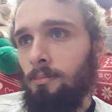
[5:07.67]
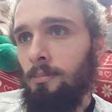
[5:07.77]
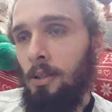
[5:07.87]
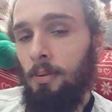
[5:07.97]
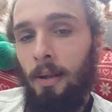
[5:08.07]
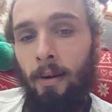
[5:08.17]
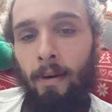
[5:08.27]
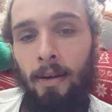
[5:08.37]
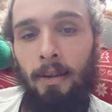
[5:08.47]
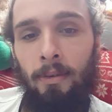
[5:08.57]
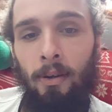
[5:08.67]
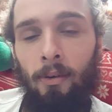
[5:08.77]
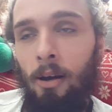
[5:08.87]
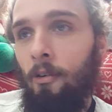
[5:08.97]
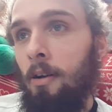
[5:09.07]
That's what they reckon.
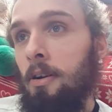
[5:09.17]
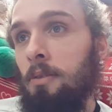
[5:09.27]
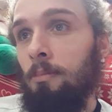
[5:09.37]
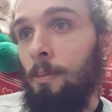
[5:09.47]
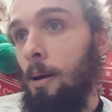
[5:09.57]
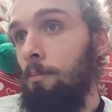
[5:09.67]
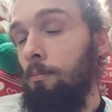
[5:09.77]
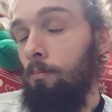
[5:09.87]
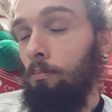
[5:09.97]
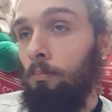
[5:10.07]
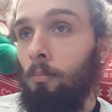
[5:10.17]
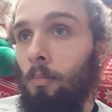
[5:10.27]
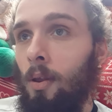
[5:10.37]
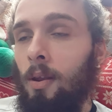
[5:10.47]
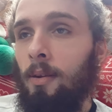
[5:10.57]
I've only, my mum
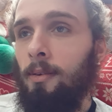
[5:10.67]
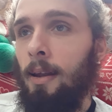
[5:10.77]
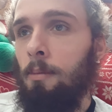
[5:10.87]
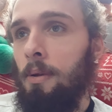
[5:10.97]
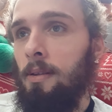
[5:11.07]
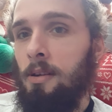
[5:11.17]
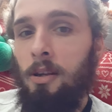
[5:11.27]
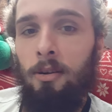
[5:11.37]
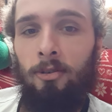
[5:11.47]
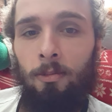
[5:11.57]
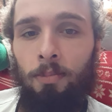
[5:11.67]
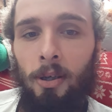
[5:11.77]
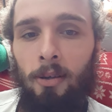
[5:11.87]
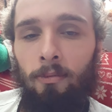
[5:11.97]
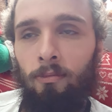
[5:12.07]
sent me the news up
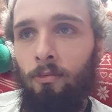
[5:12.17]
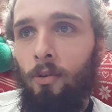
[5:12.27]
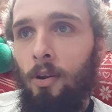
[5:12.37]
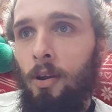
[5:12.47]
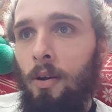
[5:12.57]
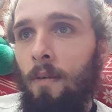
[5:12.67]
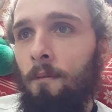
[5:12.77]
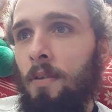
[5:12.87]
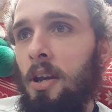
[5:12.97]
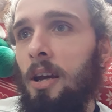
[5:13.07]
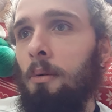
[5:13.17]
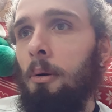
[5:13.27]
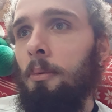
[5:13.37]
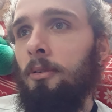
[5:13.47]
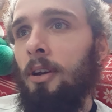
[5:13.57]
on via,
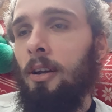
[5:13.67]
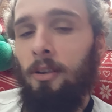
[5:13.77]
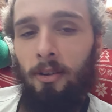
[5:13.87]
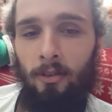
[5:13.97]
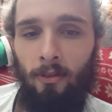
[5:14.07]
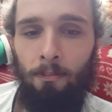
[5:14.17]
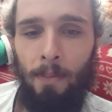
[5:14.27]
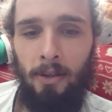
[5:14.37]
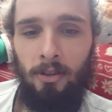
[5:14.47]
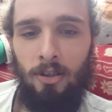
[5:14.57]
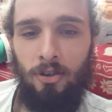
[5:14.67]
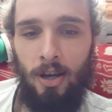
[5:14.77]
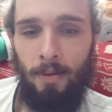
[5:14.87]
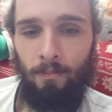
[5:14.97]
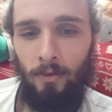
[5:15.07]
what was it,
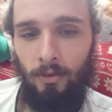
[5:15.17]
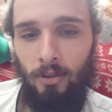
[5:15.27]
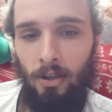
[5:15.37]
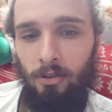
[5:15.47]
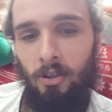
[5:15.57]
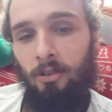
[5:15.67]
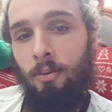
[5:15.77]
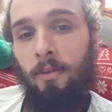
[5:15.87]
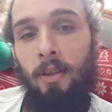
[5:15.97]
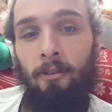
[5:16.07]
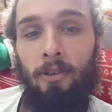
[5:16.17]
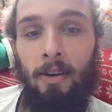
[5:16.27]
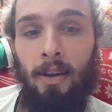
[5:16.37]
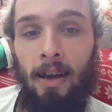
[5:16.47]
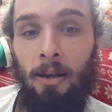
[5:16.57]
Messenger. So she's the one that
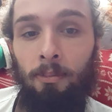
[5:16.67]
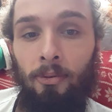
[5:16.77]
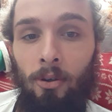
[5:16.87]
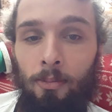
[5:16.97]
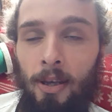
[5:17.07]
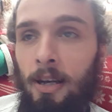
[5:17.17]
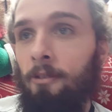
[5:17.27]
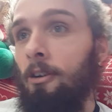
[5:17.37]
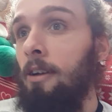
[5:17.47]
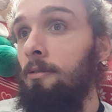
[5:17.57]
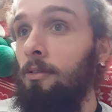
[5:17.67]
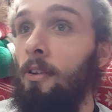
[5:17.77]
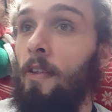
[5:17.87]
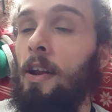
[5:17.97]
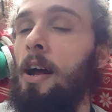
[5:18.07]
found it out for me, and I found,
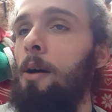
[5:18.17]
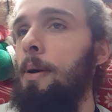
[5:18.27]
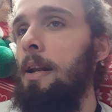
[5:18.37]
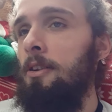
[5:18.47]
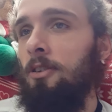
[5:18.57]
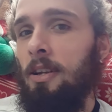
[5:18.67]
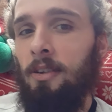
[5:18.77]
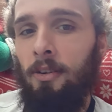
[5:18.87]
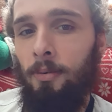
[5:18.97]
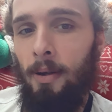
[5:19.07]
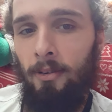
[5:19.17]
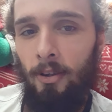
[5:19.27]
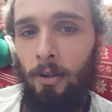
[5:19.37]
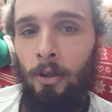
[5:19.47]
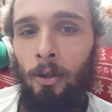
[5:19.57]
then I went and sent it to her.
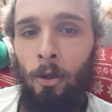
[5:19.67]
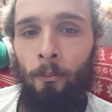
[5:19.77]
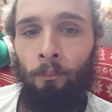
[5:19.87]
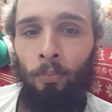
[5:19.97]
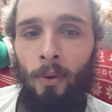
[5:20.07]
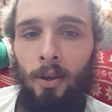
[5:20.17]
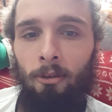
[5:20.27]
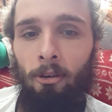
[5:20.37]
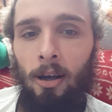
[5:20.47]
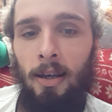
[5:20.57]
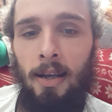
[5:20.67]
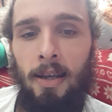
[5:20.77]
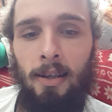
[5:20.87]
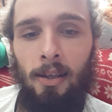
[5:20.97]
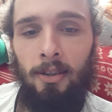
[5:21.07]
So thought I'd let
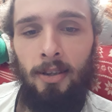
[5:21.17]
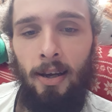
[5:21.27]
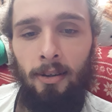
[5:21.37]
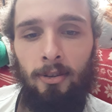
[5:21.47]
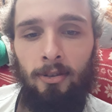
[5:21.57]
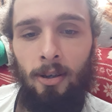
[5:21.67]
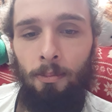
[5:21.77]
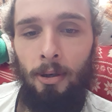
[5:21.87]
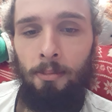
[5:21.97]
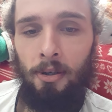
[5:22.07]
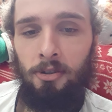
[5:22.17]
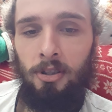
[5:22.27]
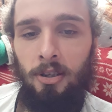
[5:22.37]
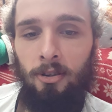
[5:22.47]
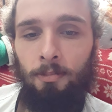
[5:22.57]
you guys know because there's not been much
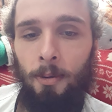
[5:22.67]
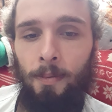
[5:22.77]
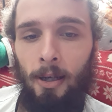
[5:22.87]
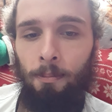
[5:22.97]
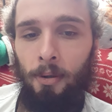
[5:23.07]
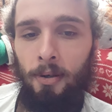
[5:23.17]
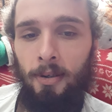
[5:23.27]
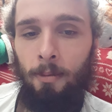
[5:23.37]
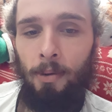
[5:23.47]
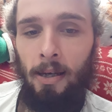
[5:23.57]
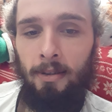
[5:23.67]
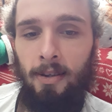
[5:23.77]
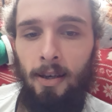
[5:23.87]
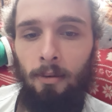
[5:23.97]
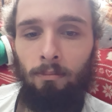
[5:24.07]
news, people uploading about it.